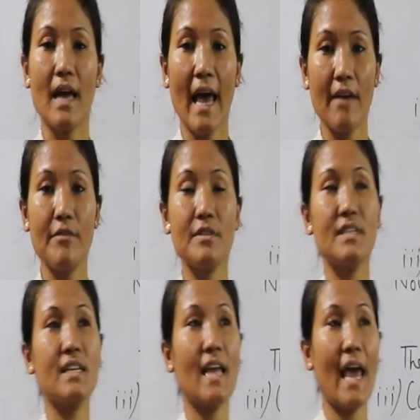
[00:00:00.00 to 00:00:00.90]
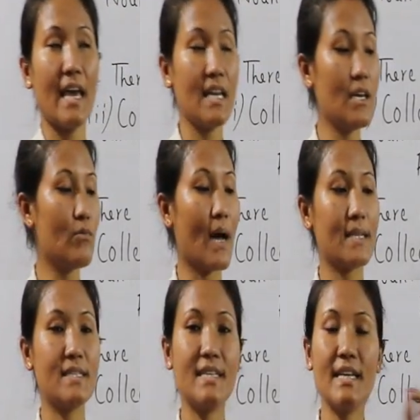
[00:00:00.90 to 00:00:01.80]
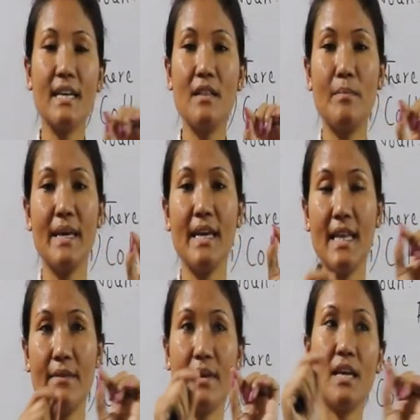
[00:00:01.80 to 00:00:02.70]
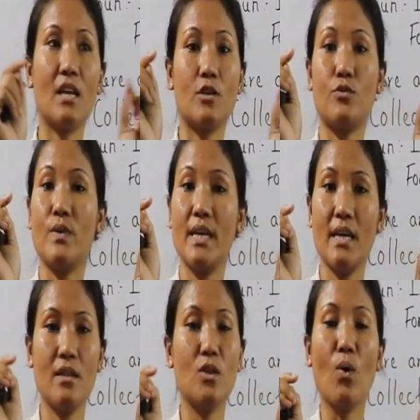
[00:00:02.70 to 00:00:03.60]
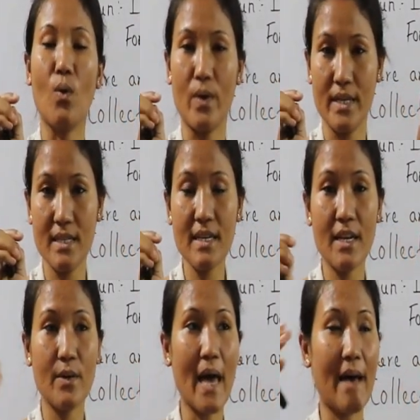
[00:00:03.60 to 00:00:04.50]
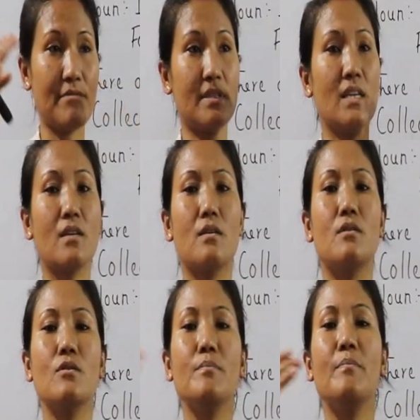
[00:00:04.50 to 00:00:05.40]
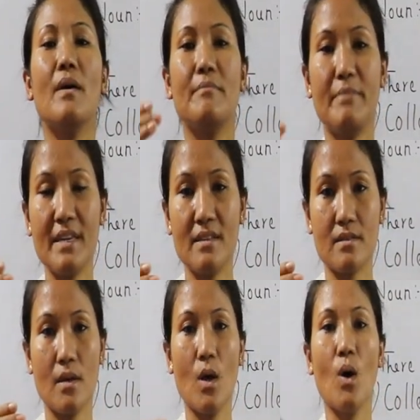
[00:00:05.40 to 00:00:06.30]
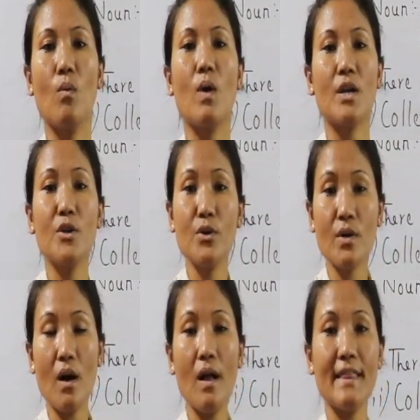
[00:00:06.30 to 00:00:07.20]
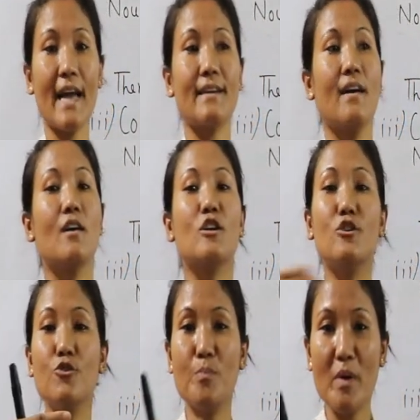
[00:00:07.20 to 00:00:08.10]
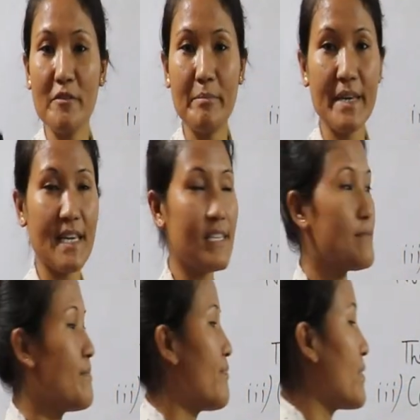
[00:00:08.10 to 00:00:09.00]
Have you seen any one single bee living in a tree? No, isn't it? You have seen group of bees. What do you call that group of bees?